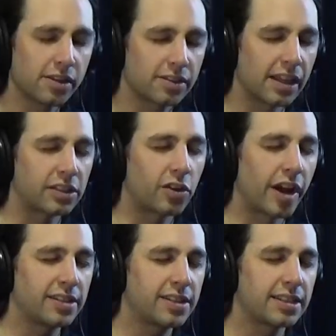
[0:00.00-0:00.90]
Dude, it's
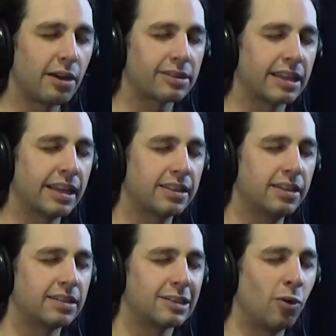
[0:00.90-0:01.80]
crazy because I was
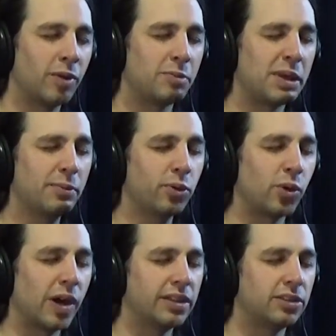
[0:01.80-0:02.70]
connected to so many
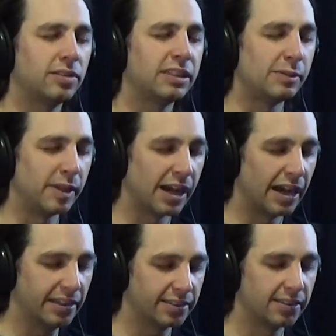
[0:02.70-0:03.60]
people who had
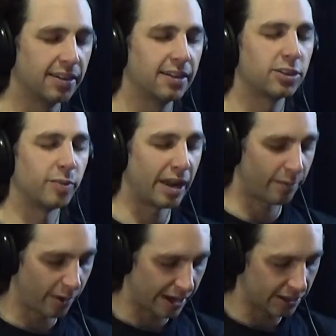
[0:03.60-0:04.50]
TBIs,
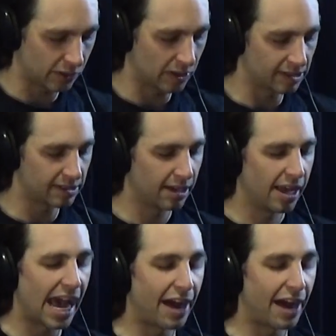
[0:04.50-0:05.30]
traumatic brain injuries.